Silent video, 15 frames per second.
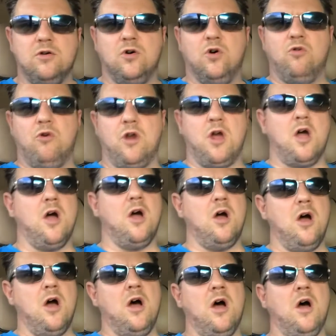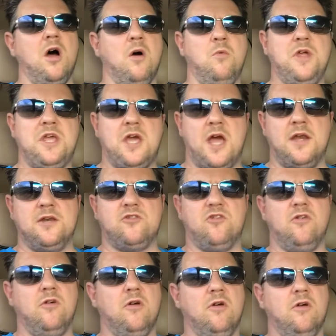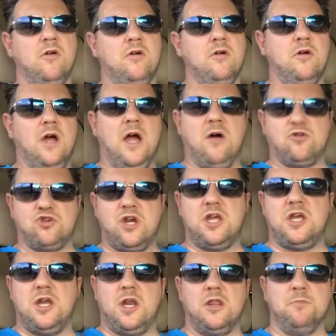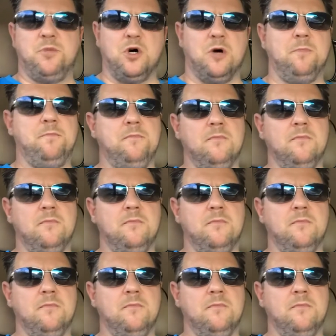or on a weekend out drinking in the pub.